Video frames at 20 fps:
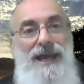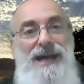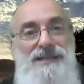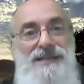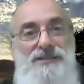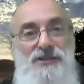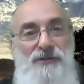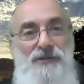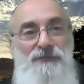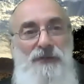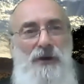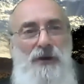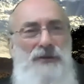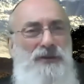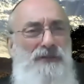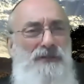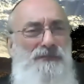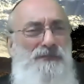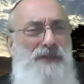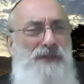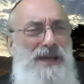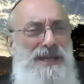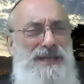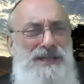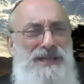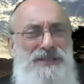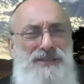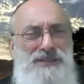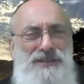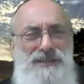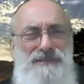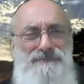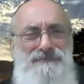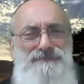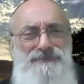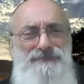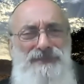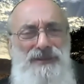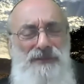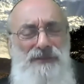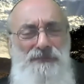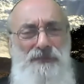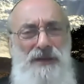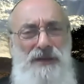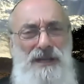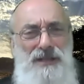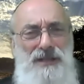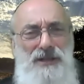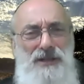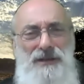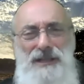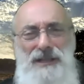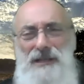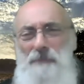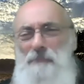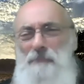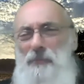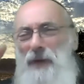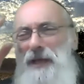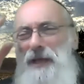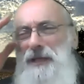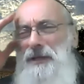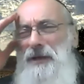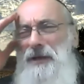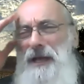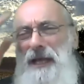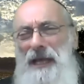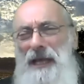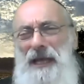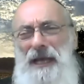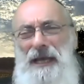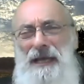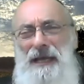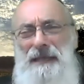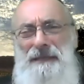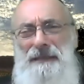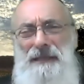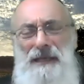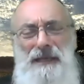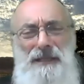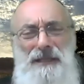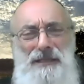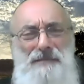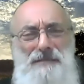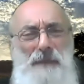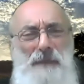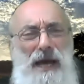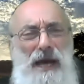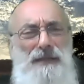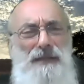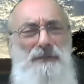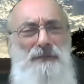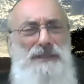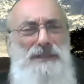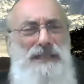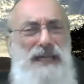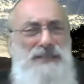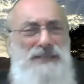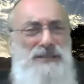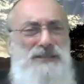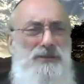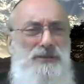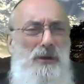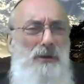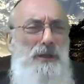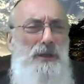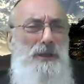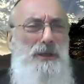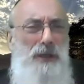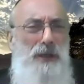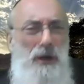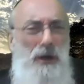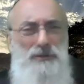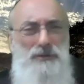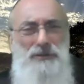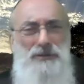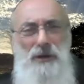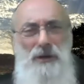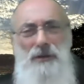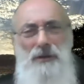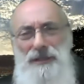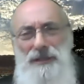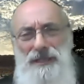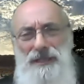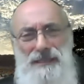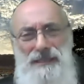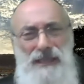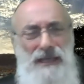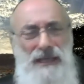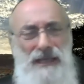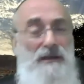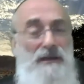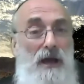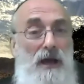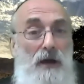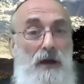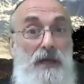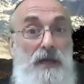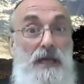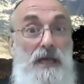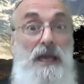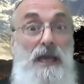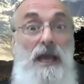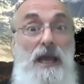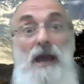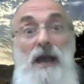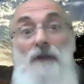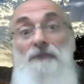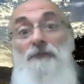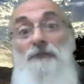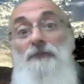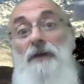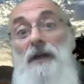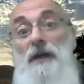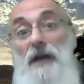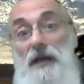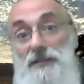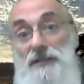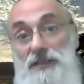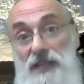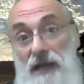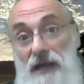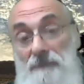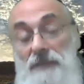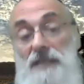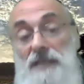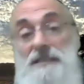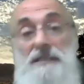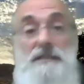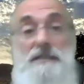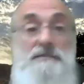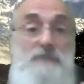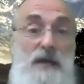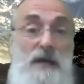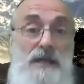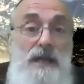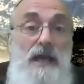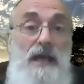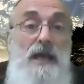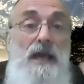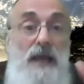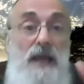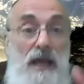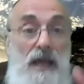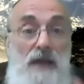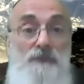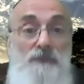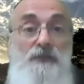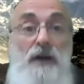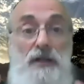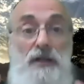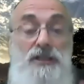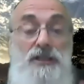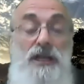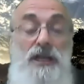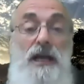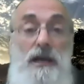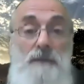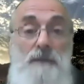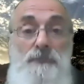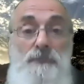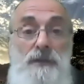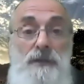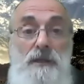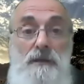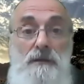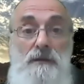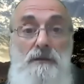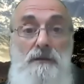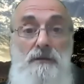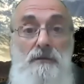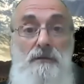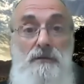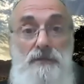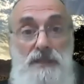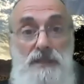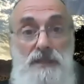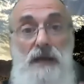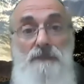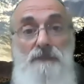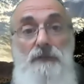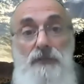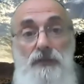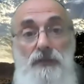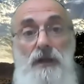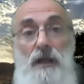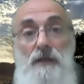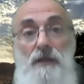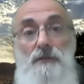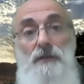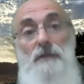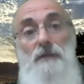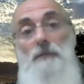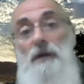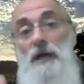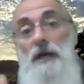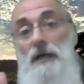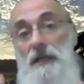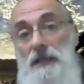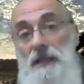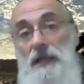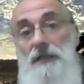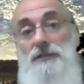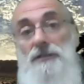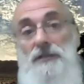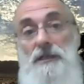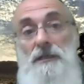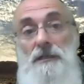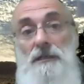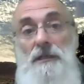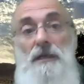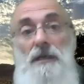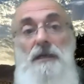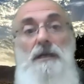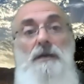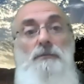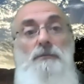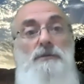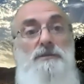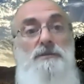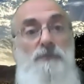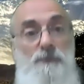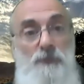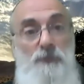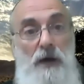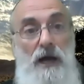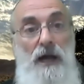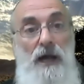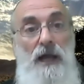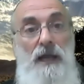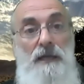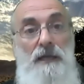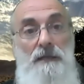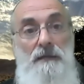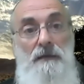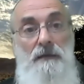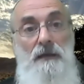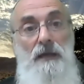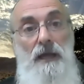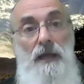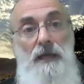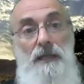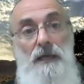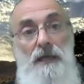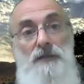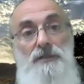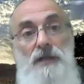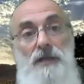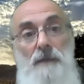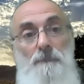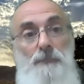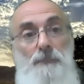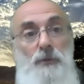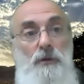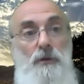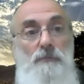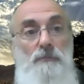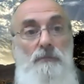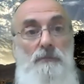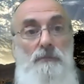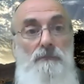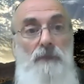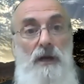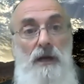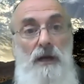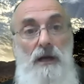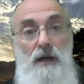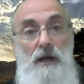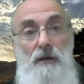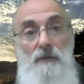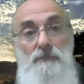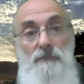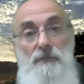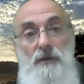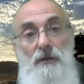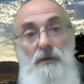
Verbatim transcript: cast your vote, you're finished. You're finished. You need to break your head. This ballot, yes stolen, no stolen, this and that. Okay, if Hashem, let's decide, if Hashem did everything, the American election, it was fine, and Hashem put uh,